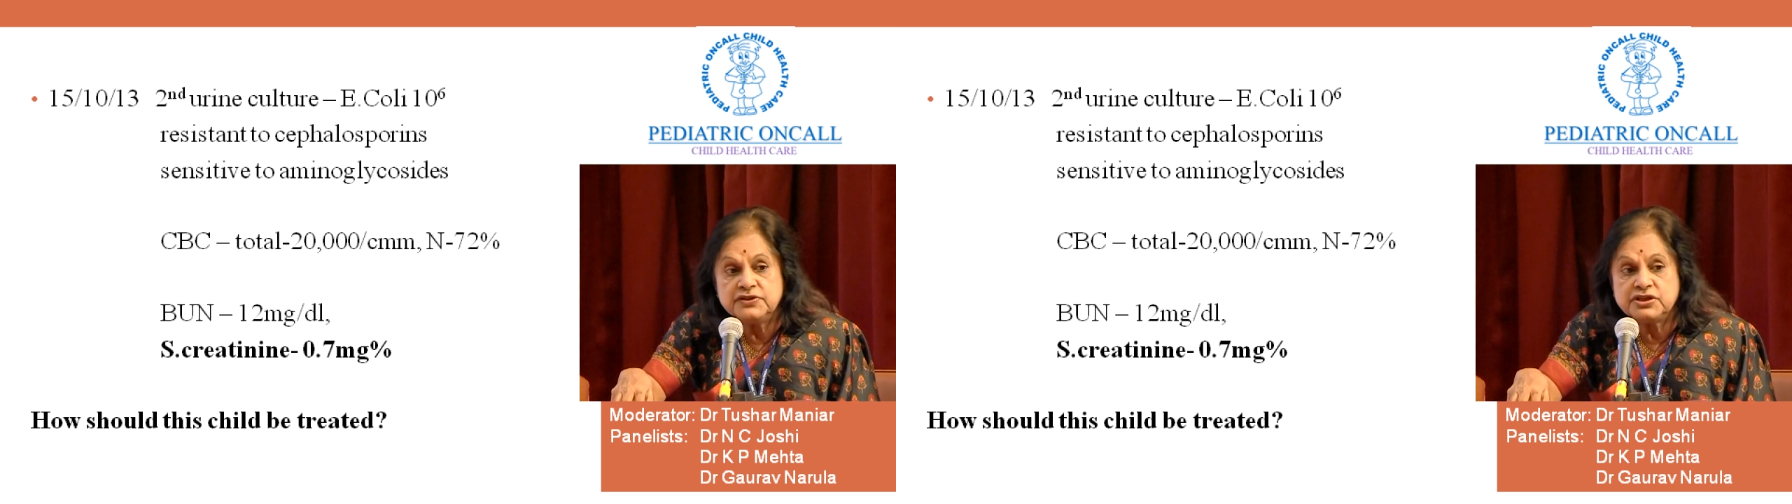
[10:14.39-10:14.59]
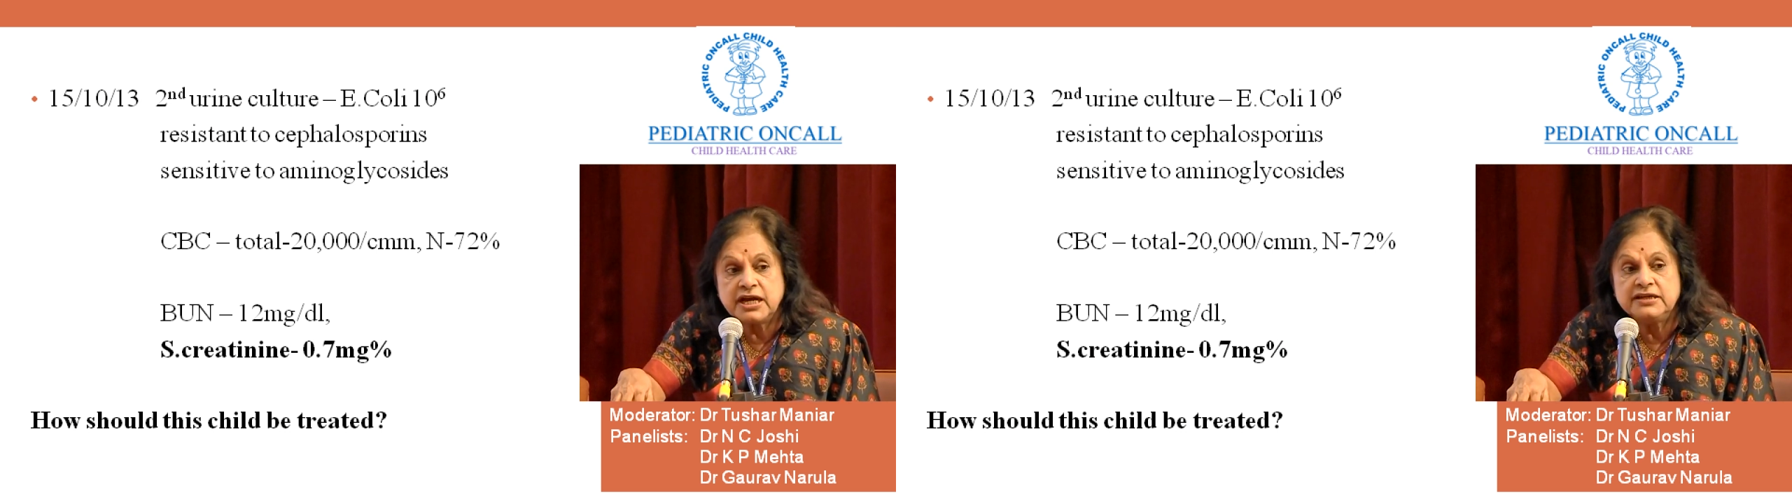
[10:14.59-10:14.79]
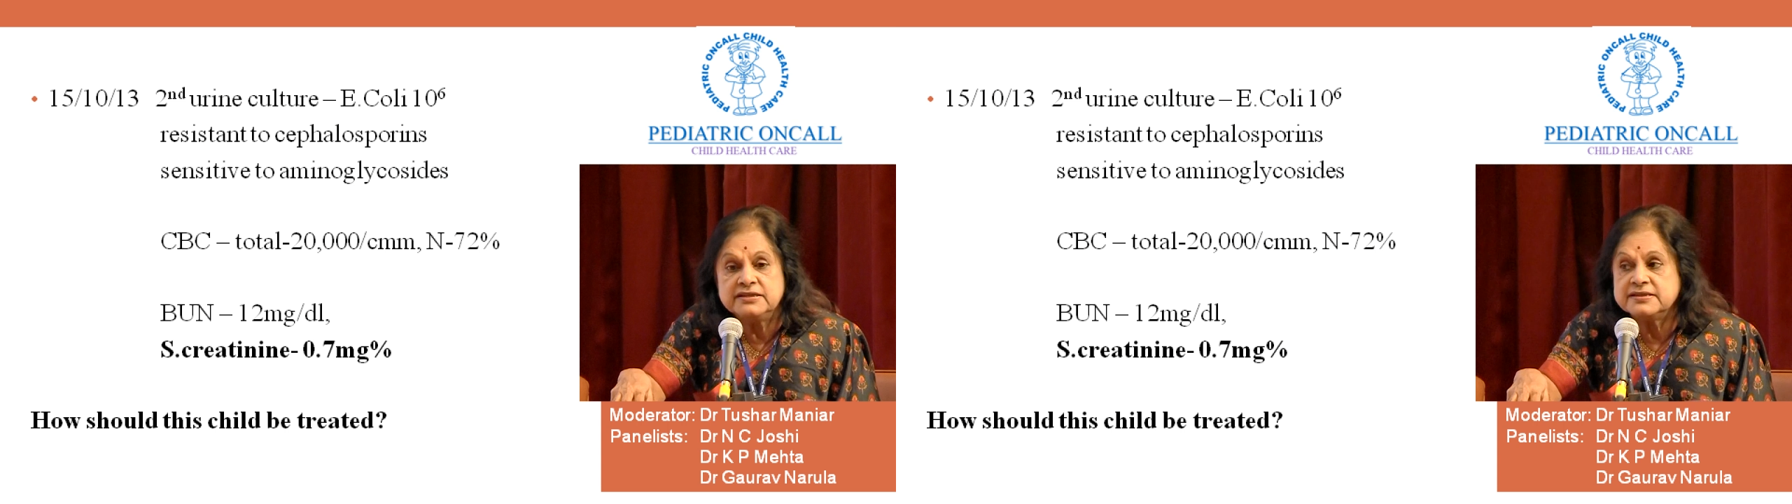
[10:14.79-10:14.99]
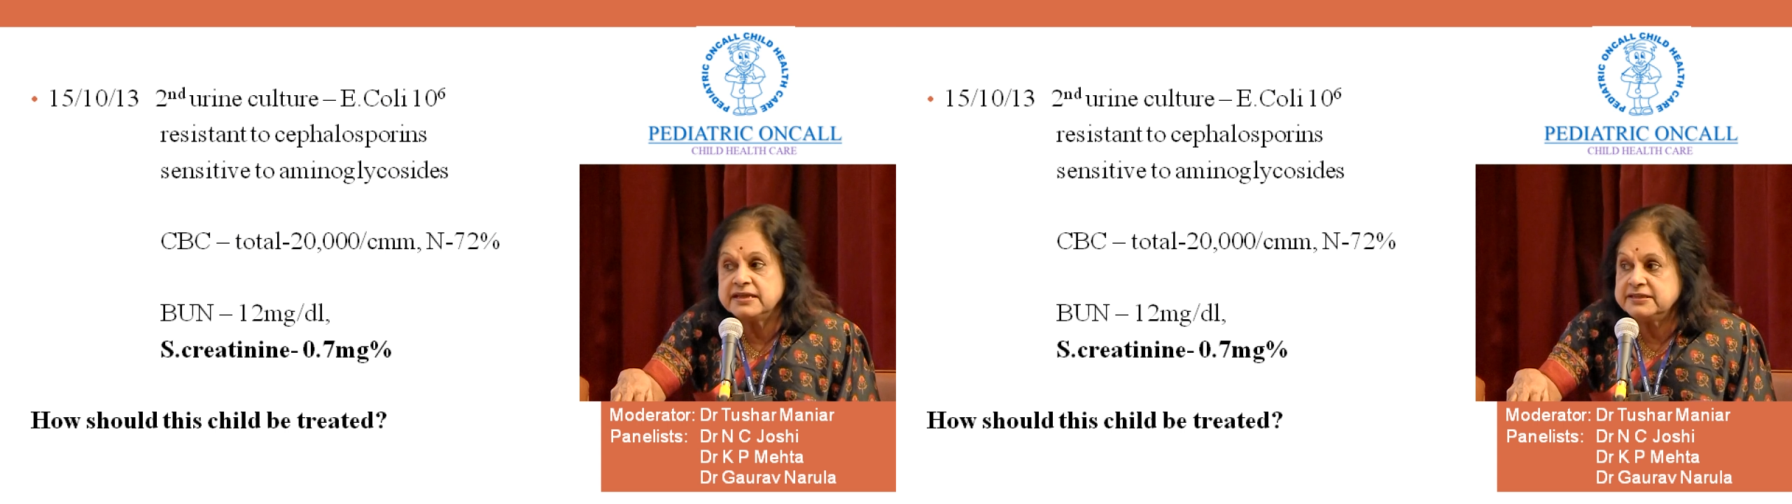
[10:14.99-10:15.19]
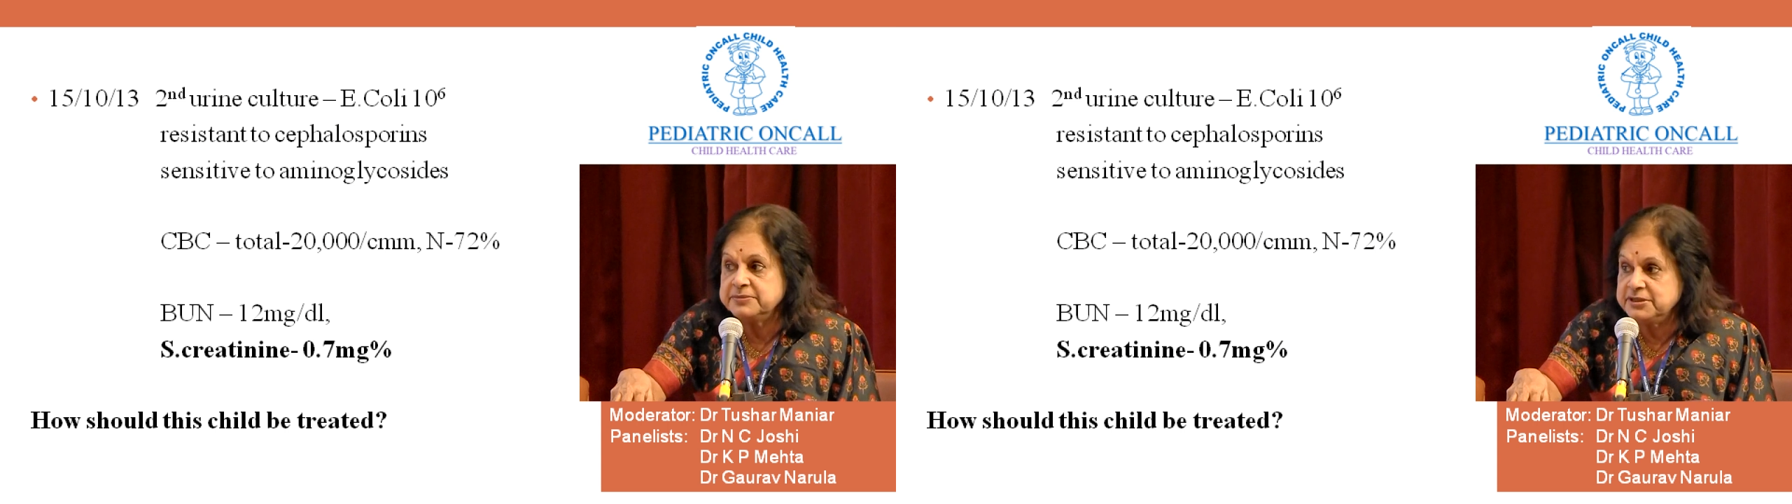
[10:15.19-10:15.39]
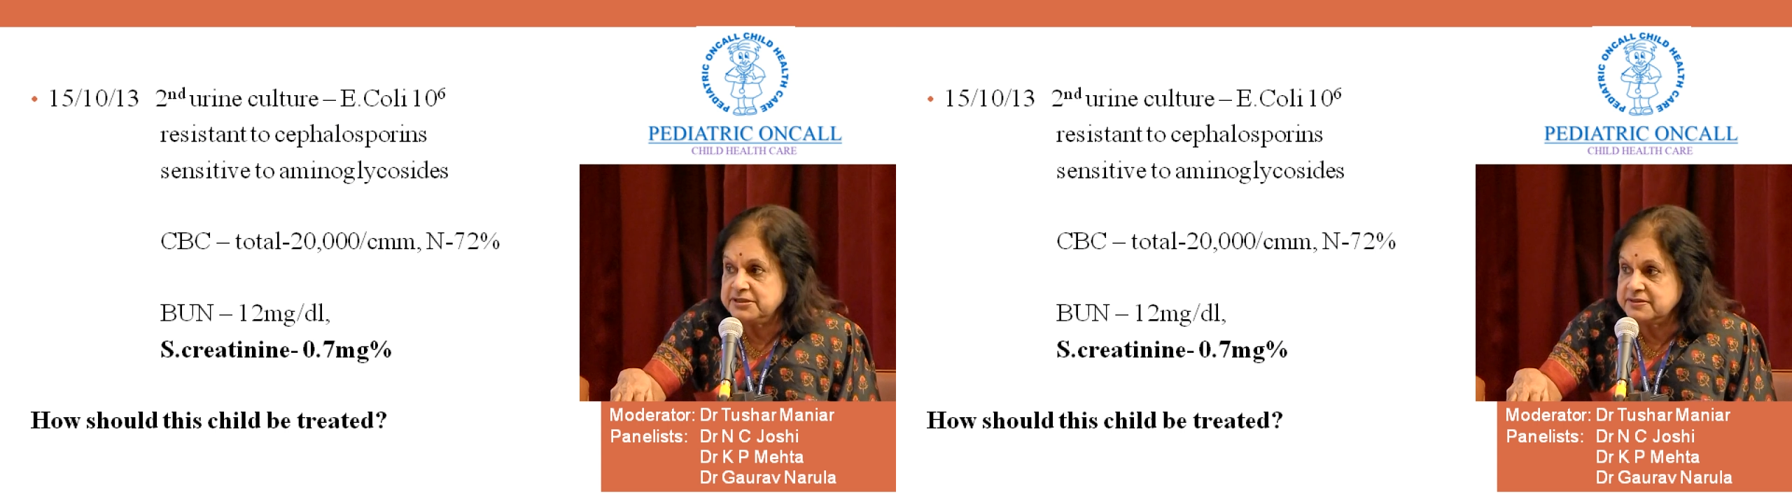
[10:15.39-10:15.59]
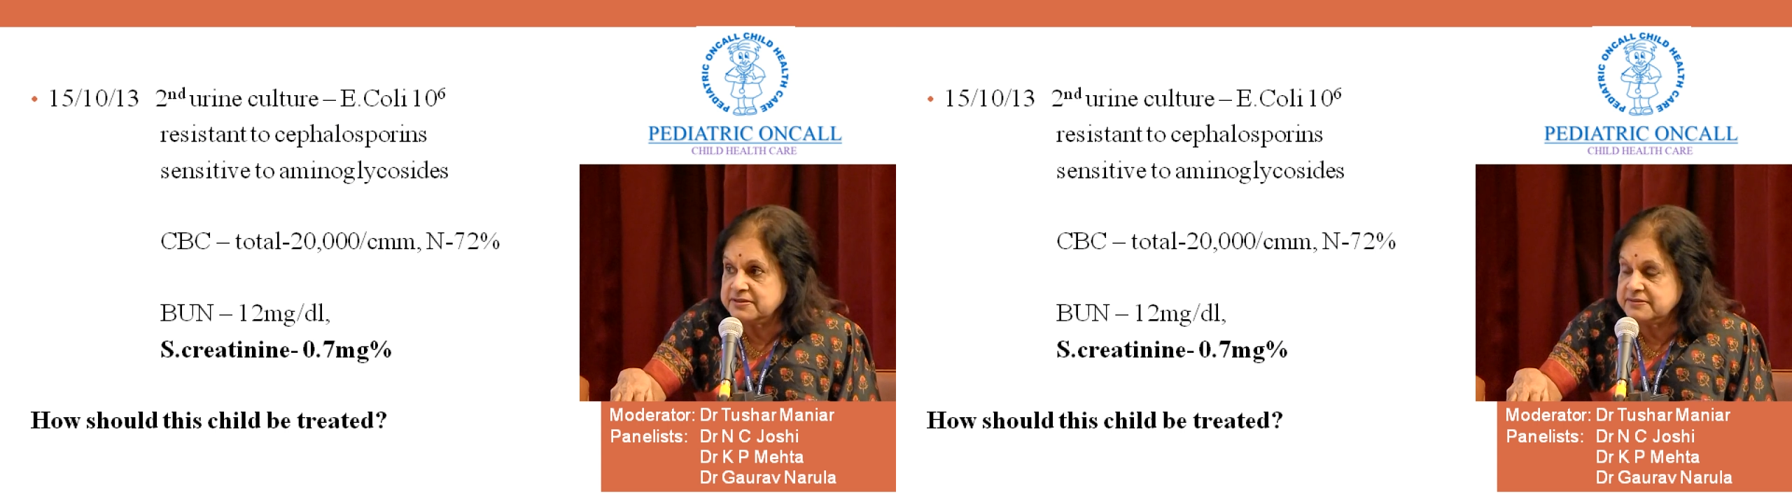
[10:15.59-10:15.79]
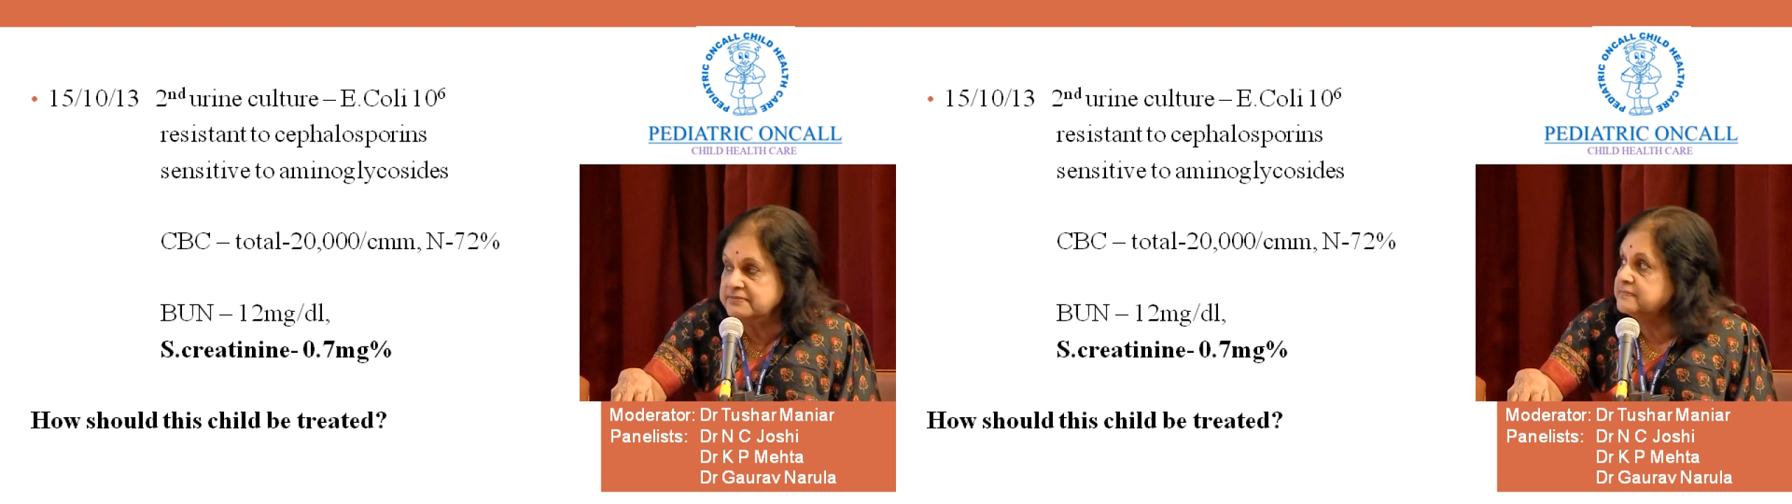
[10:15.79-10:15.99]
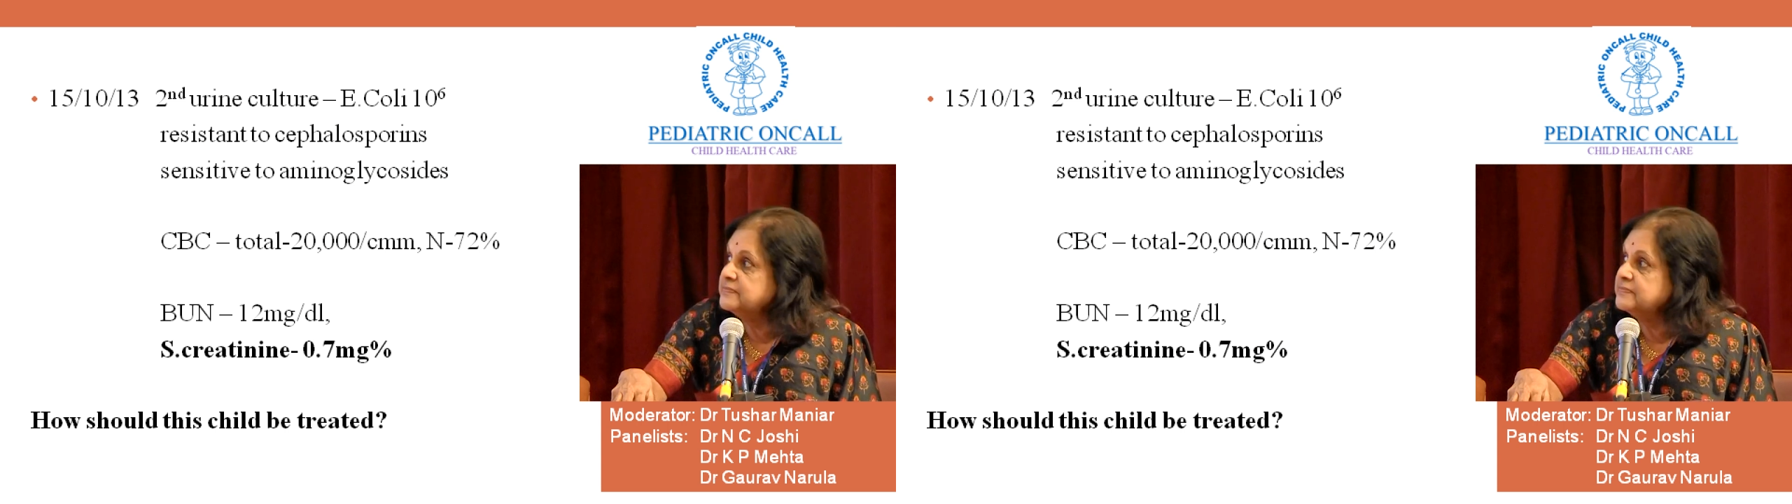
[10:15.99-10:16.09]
the child in centimeters.